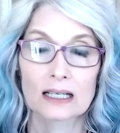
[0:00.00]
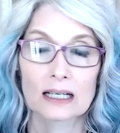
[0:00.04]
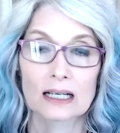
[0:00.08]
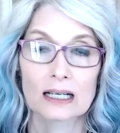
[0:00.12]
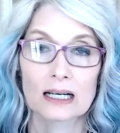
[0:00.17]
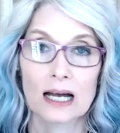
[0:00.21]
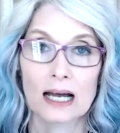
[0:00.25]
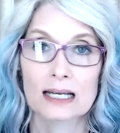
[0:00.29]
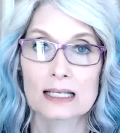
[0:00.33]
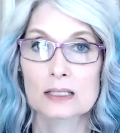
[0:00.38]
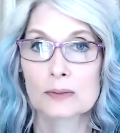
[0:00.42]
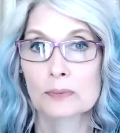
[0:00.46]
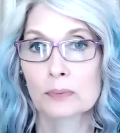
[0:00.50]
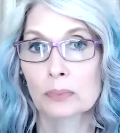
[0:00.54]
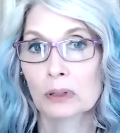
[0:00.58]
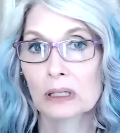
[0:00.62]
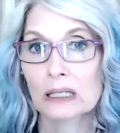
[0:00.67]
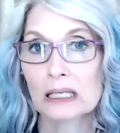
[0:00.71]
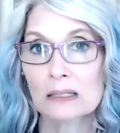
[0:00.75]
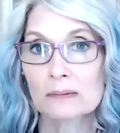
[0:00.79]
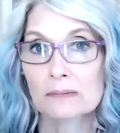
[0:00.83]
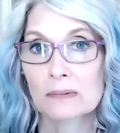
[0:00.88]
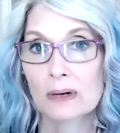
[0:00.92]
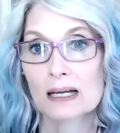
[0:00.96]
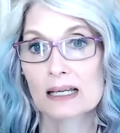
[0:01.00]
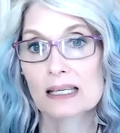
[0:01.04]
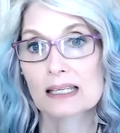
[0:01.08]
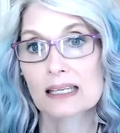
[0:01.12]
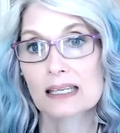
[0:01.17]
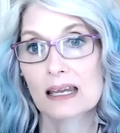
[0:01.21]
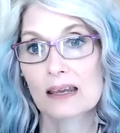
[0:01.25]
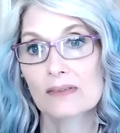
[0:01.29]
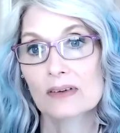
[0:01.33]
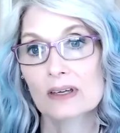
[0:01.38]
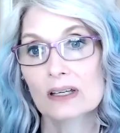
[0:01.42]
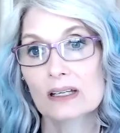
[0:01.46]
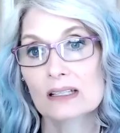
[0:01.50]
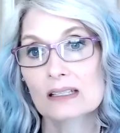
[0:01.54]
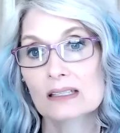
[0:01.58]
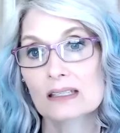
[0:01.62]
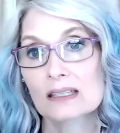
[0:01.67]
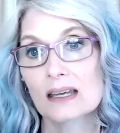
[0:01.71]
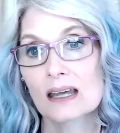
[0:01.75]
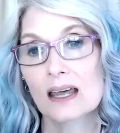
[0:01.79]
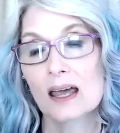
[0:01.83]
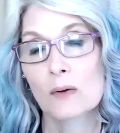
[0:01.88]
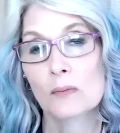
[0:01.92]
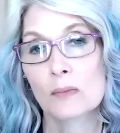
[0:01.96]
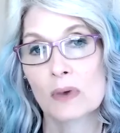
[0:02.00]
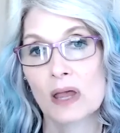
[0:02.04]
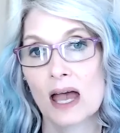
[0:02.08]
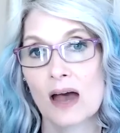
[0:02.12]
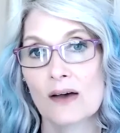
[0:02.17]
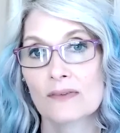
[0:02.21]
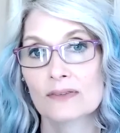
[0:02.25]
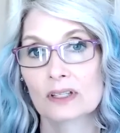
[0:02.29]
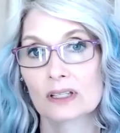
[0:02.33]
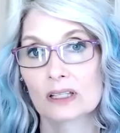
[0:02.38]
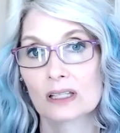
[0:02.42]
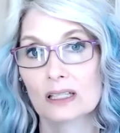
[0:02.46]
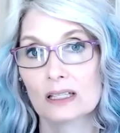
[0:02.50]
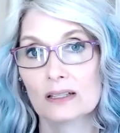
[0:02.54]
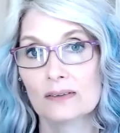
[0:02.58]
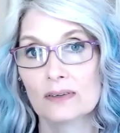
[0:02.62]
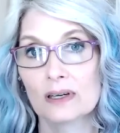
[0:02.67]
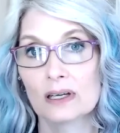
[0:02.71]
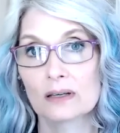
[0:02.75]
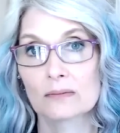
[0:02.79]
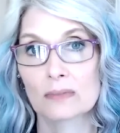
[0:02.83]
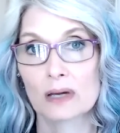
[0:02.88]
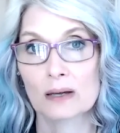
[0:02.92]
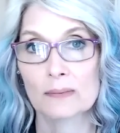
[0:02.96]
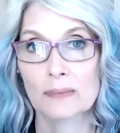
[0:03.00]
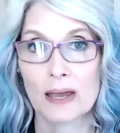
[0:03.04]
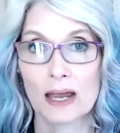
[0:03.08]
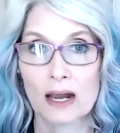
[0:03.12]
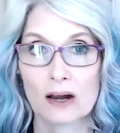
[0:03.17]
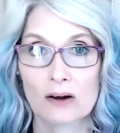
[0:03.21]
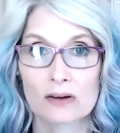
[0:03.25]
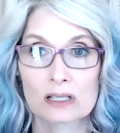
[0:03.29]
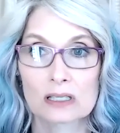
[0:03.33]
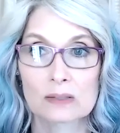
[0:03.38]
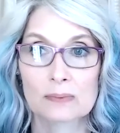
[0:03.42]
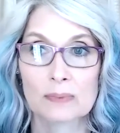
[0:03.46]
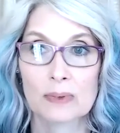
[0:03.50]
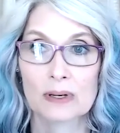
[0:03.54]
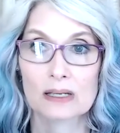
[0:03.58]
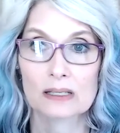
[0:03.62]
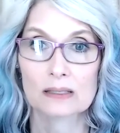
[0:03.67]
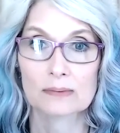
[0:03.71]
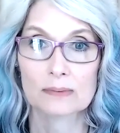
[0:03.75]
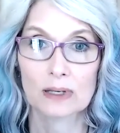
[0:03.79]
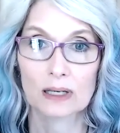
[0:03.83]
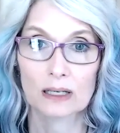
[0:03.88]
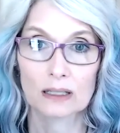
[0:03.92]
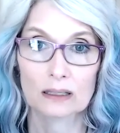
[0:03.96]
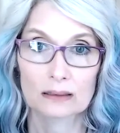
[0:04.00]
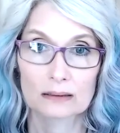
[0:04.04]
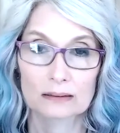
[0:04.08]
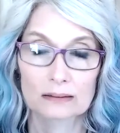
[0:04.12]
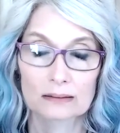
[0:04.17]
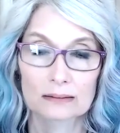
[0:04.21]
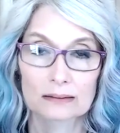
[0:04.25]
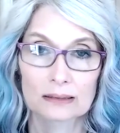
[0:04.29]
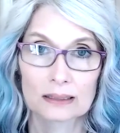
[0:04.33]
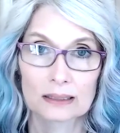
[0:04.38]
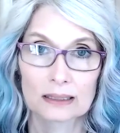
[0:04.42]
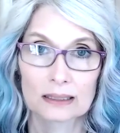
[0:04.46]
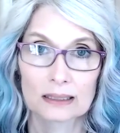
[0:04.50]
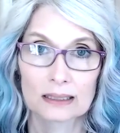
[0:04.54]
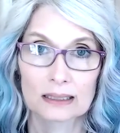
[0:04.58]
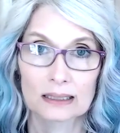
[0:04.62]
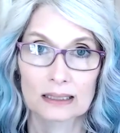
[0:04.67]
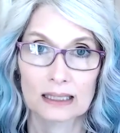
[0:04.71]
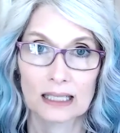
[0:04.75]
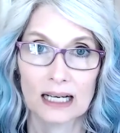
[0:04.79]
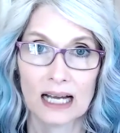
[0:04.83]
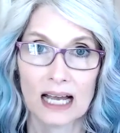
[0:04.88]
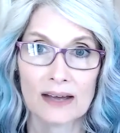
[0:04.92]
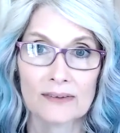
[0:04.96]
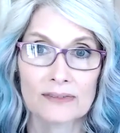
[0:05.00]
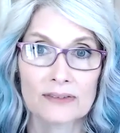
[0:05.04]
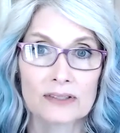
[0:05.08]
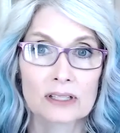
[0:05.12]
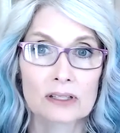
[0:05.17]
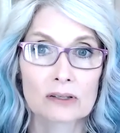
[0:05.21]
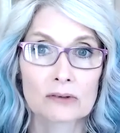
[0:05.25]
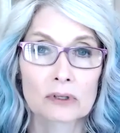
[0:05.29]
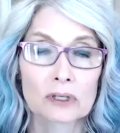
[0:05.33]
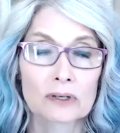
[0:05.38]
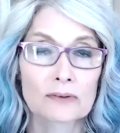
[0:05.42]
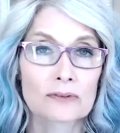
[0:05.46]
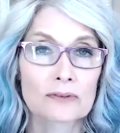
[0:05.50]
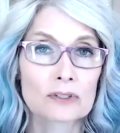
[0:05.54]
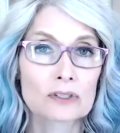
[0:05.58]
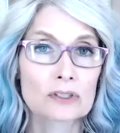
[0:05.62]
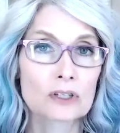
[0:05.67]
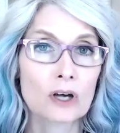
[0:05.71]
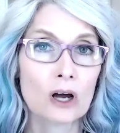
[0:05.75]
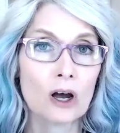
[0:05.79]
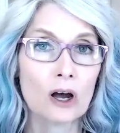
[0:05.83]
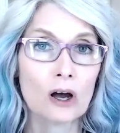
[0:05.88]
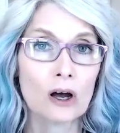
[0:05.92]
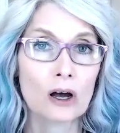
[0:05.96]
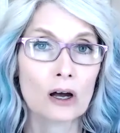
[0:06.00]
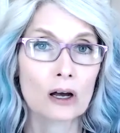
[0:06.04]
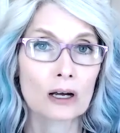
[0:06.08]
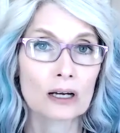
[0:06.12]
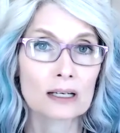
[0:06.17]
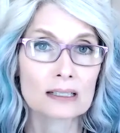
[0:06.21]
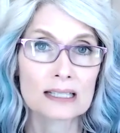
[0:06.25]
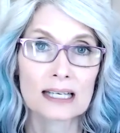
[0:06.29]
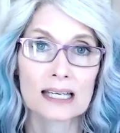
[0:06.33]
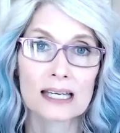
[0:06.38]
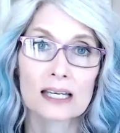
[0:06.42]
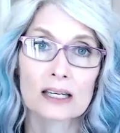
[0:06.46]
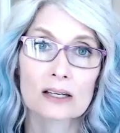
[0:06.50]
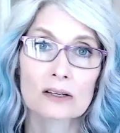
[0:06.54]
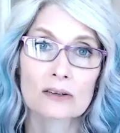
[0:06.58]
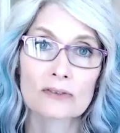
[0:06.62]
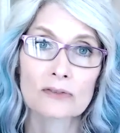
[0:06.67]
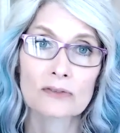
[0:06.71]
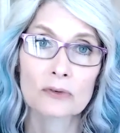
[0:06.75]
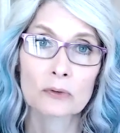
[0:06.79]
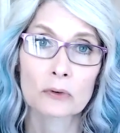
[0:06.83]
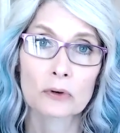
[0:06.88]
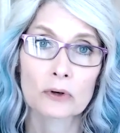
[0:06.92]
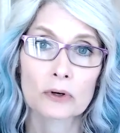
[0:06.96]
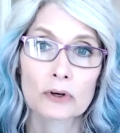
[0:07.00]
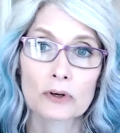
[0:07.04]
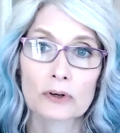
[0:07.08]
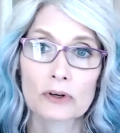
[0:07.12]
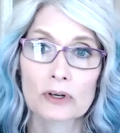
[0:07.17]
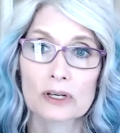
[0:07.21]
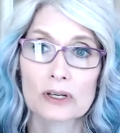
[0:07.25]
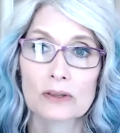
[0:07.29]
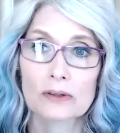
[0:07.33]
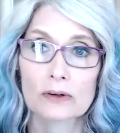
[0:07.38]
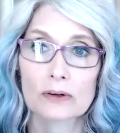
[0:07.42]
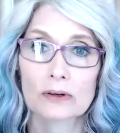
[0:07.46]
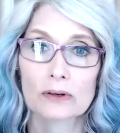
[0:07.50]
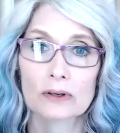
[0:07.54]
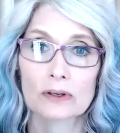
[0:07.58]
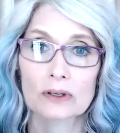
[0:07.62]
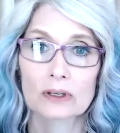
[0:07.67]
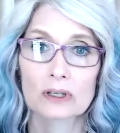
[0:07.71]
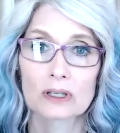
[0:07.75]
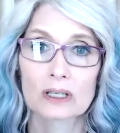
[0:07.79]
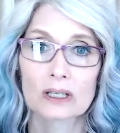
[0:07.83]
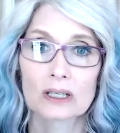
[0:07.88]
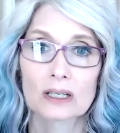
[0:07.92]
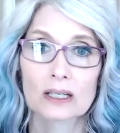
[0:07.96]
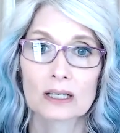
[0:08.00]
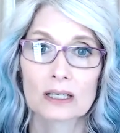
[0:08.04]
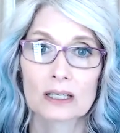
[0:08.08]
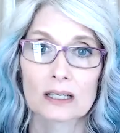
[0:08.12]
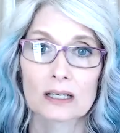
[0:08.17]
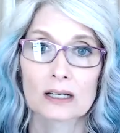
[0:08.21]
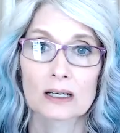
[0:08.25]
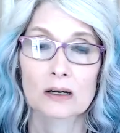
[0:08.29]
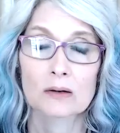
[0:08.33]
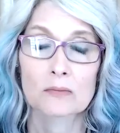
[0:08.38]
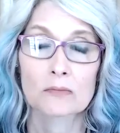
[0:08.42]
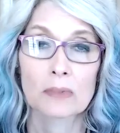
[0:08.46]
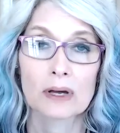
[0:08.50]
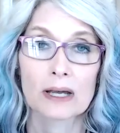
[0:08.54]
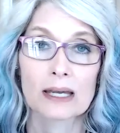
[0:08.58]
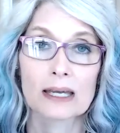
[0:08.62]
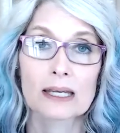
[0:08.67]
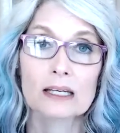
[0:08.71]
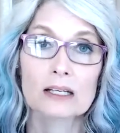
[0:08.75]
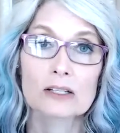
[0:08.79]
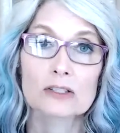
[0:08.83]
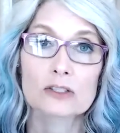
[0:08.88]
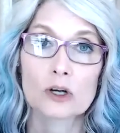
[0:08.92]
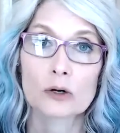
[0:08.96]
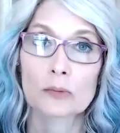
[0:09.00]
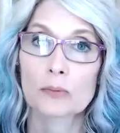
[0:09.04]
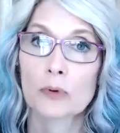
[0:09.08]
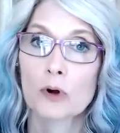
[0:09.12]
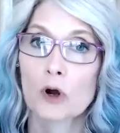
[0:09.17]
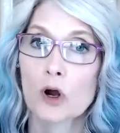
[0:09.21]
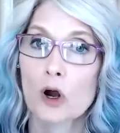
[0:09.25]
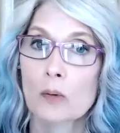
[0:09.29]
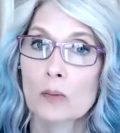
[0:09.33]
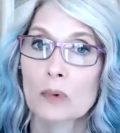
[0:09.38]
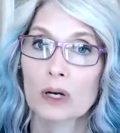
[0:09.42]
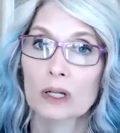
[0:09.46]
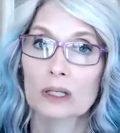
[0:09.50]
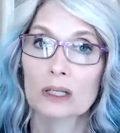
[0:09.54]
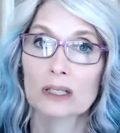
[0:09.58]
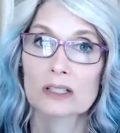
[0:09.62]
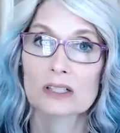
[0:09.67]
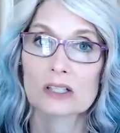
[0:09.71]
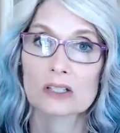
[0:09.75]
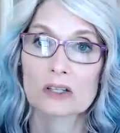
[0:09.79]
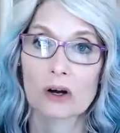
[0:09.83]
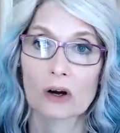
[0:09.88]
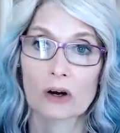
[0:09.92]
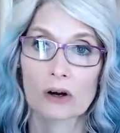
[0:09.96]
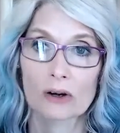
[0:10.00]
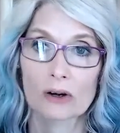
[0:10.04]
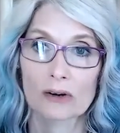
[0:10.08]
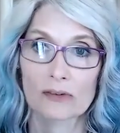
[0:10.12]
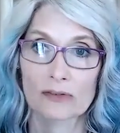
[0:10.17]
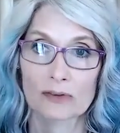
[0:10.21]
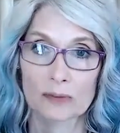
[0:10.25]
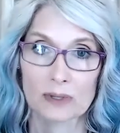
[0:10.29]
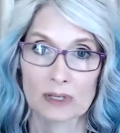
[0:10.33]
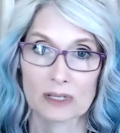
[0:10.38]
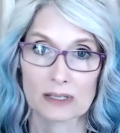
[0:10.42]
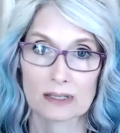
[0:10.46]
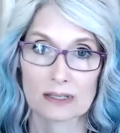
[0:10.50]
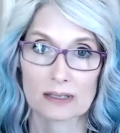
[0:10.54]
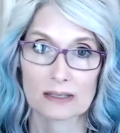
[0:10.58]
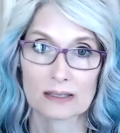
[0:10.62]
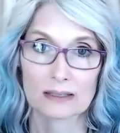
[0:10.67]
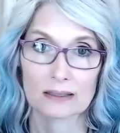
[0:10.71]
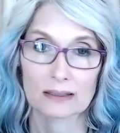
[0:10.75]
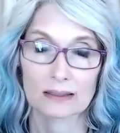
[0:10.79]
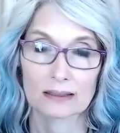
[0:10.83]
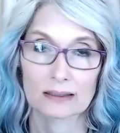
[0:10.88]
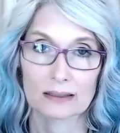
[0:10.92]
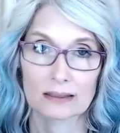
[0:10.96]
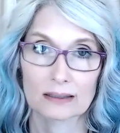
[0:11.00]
I deplete my savings and we have to live in my parents' basement. I have to get rid of the dog because I can't afford her either. My kids are permanently scarred from this.